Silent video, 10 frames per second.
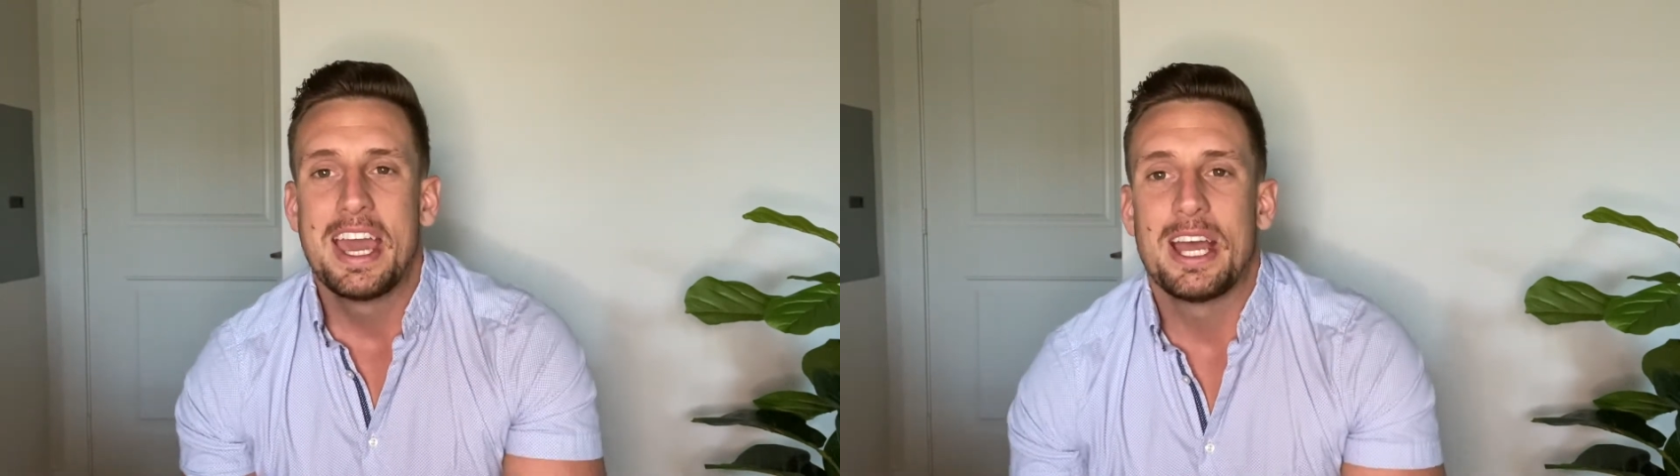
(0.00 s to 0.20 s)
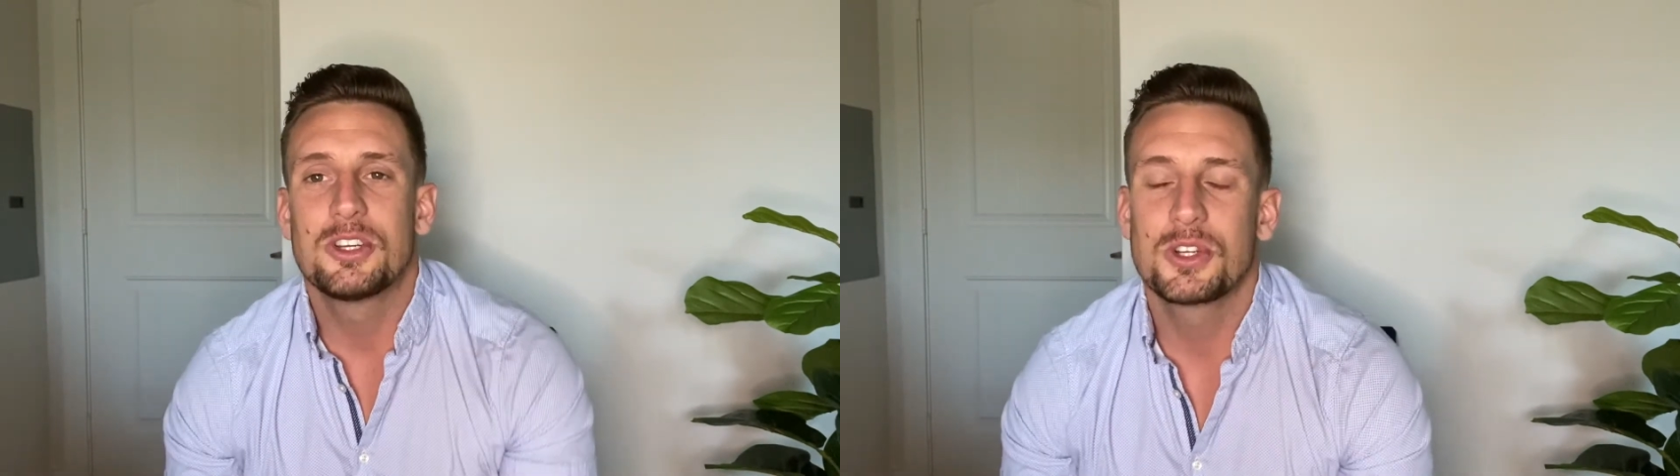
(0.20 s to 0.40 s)

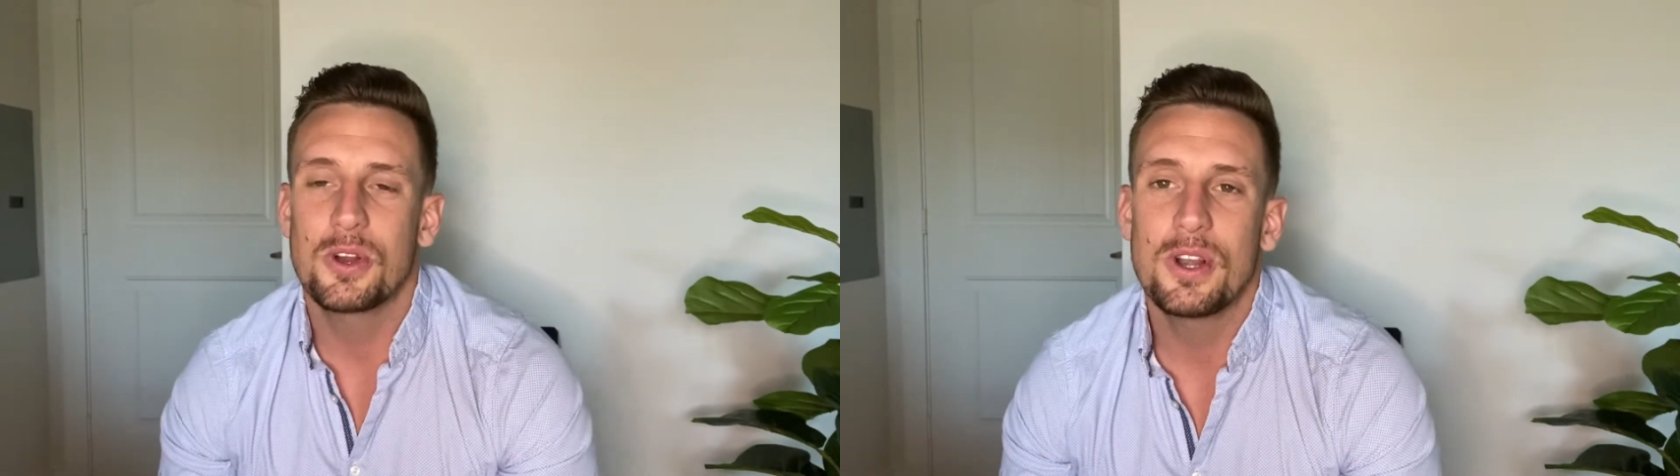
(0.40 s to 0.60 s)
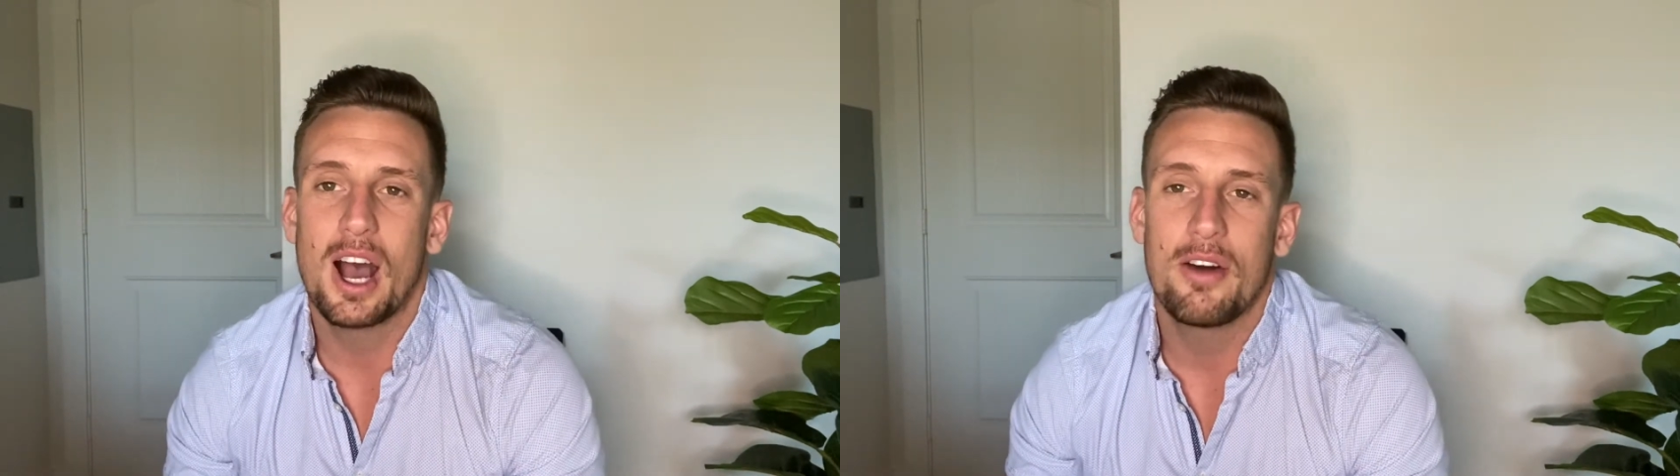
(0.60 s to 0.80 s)
And
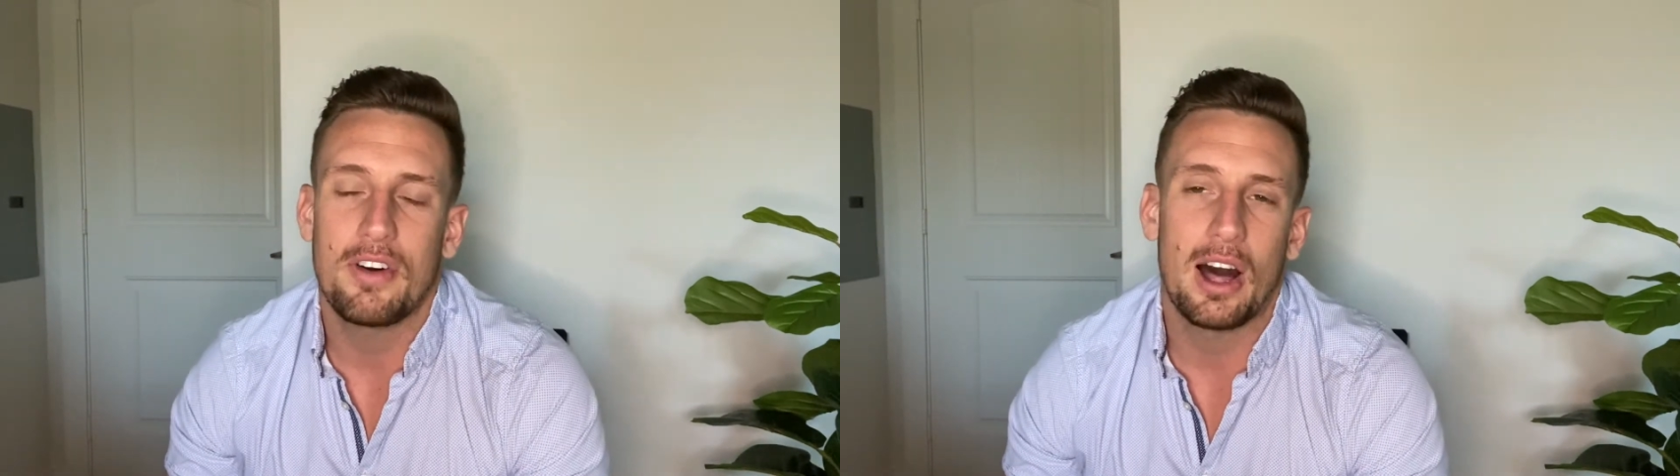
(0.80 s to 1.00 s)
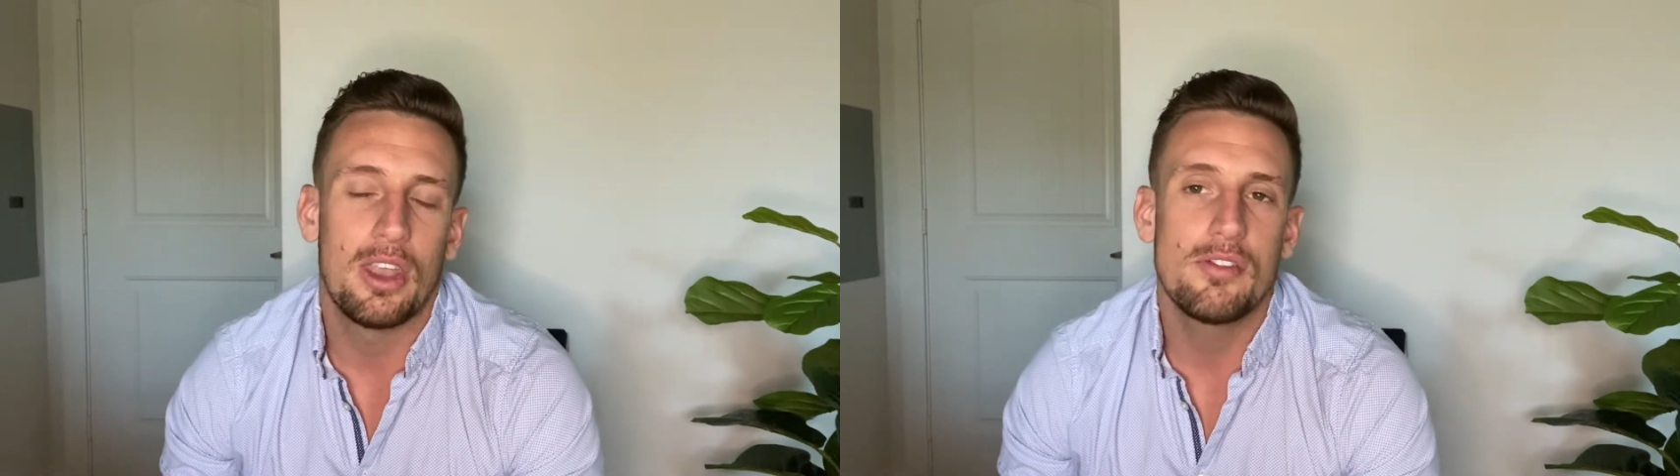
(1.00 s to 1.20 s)
sure enough,
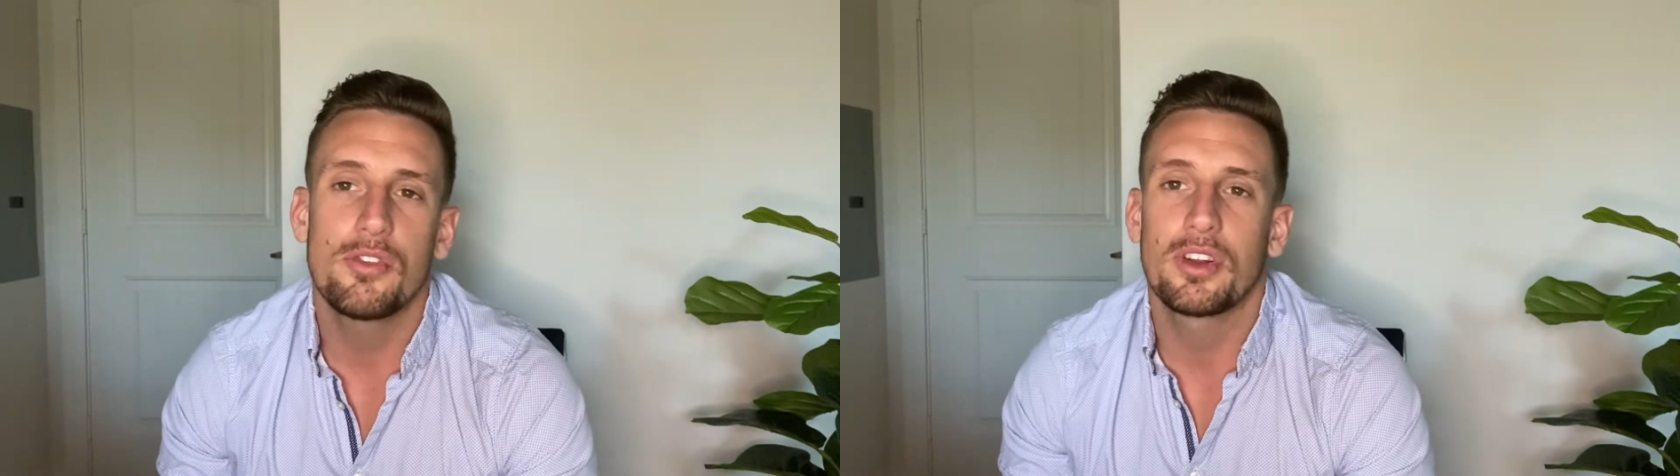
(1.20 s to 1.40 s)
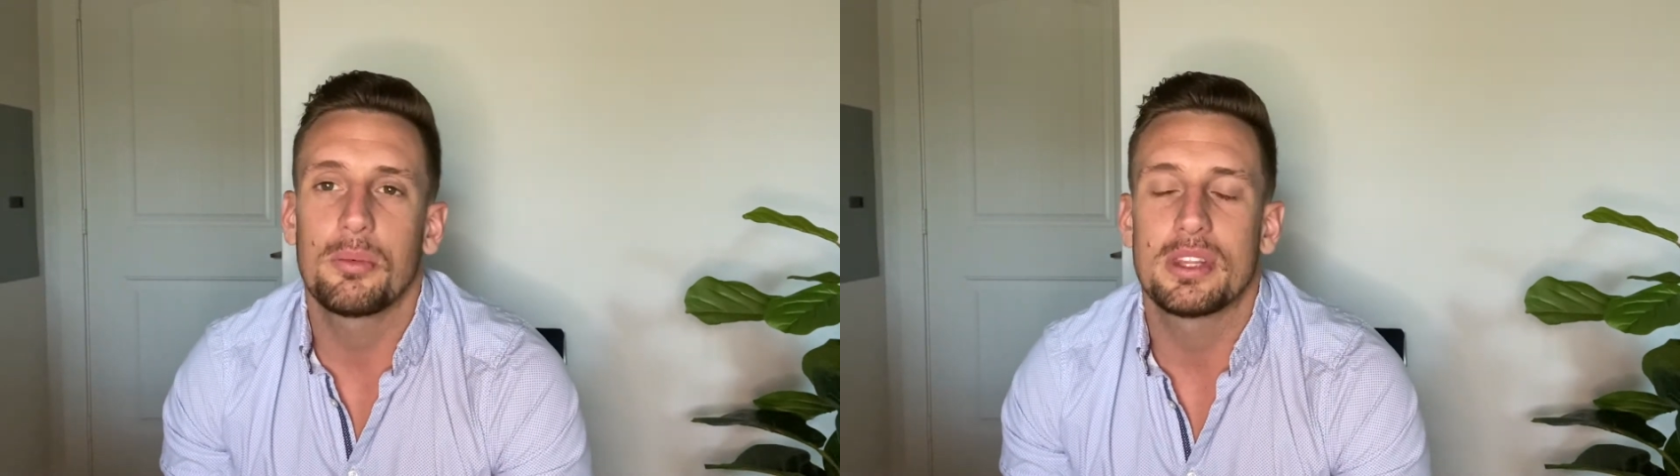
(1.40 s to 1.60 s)
I'll never
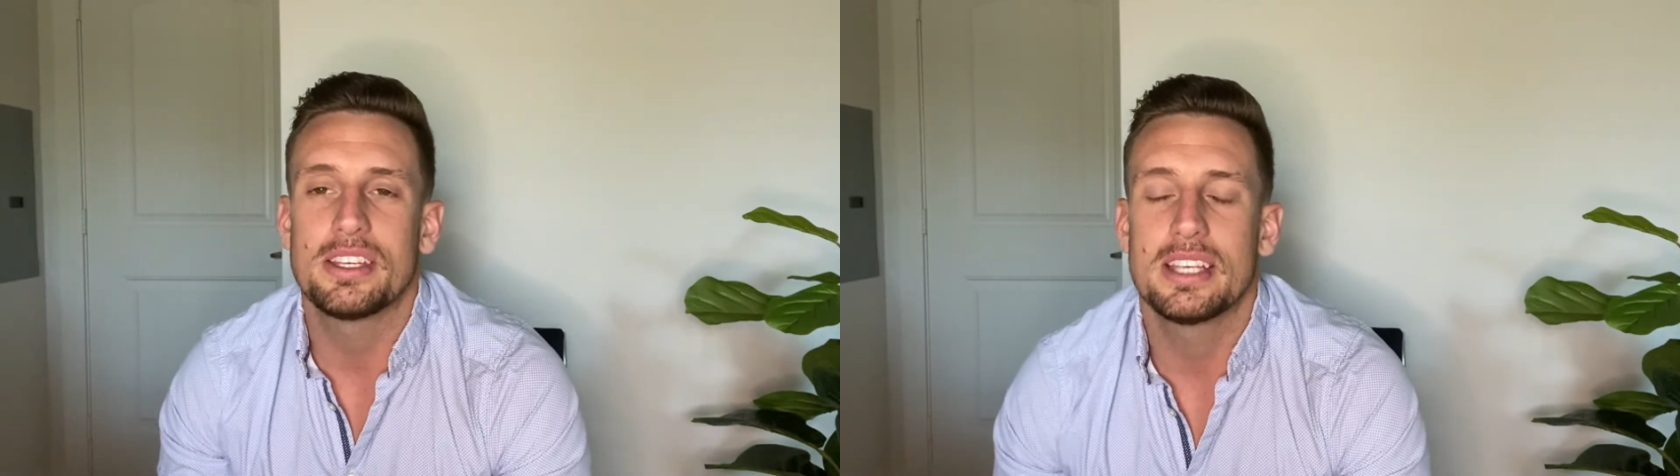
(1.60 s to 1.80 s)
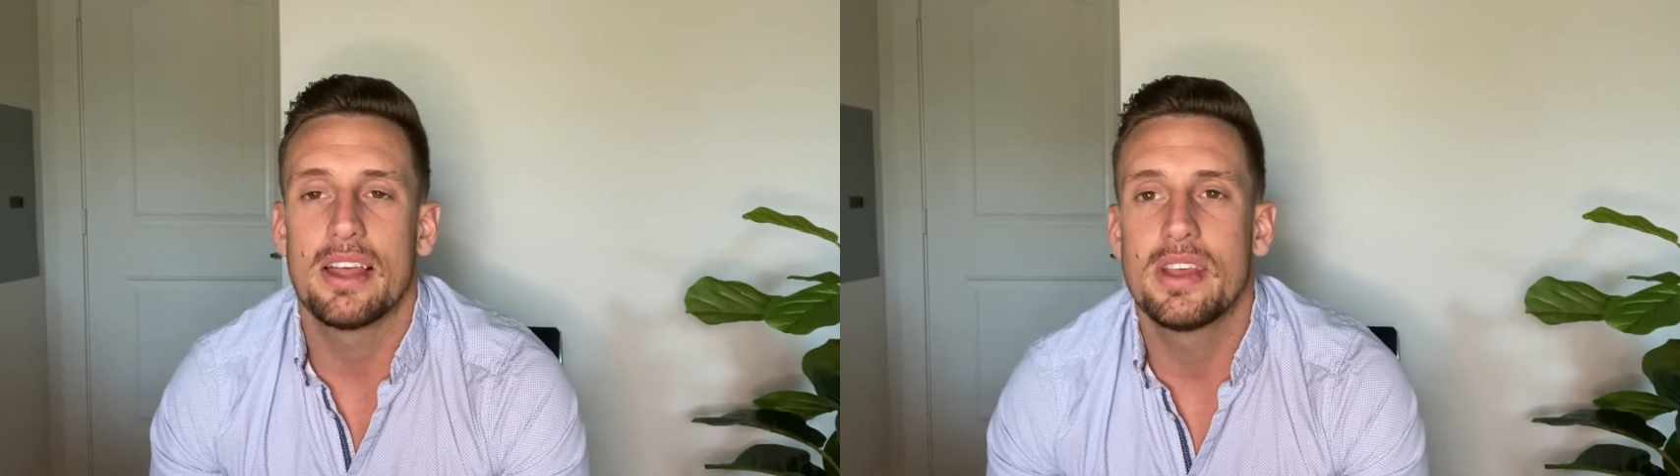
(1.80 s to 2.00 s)
forget what they
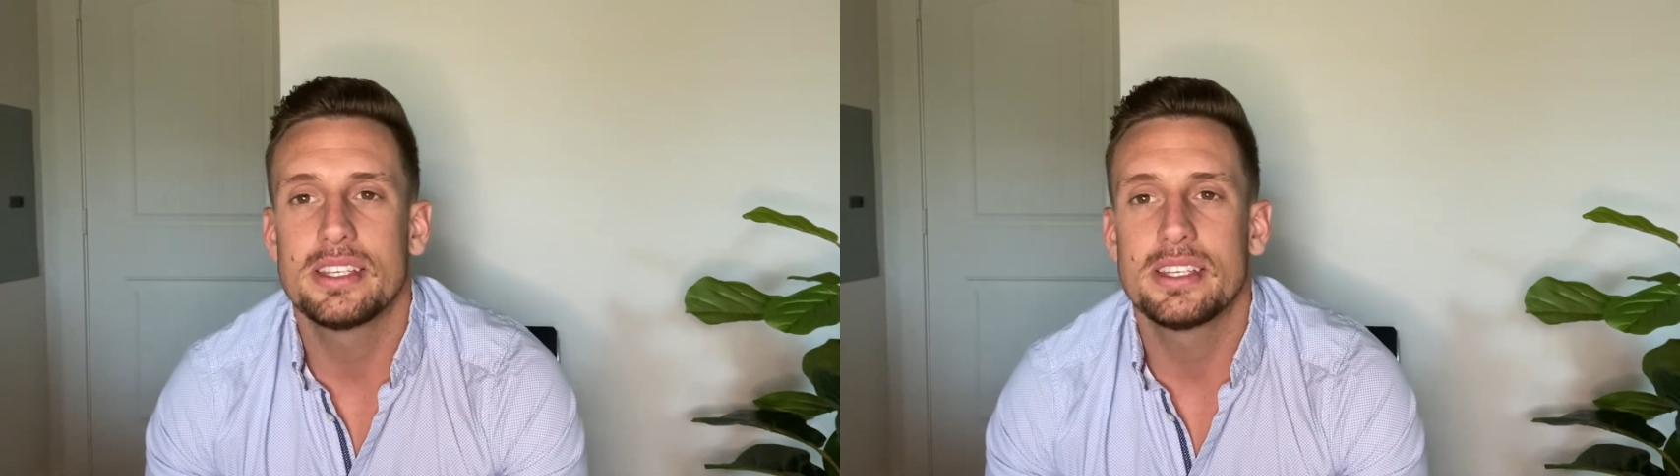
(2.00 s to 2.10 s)
said.